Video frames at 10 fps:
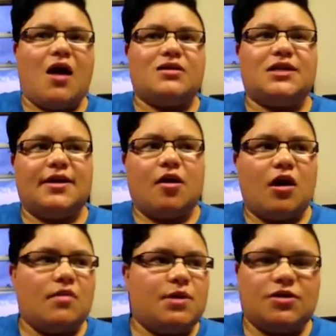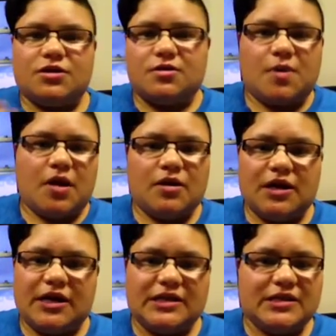T.I. because
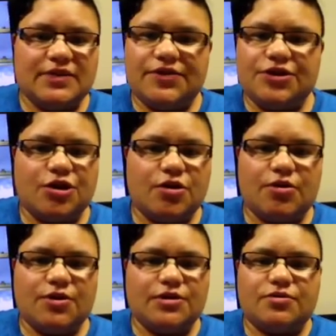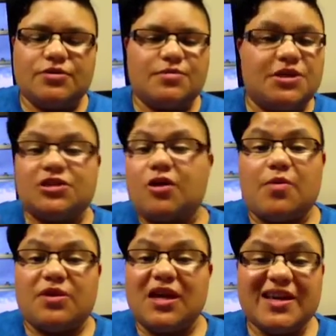apparently his TV show is awesome and he's great
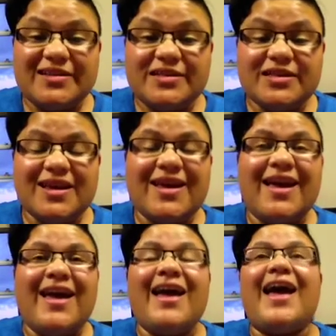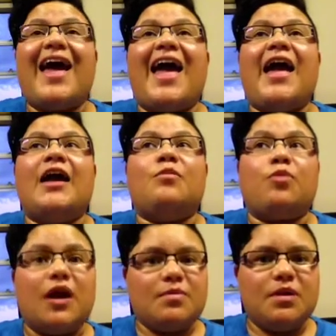with kids, and
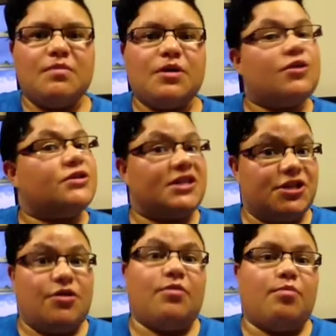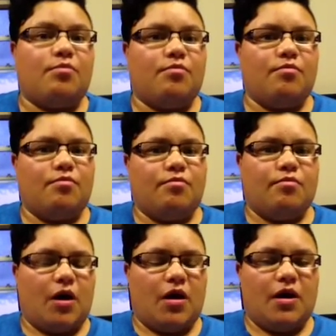Brad Pitt because they share
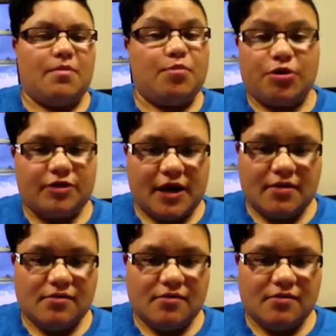birthday.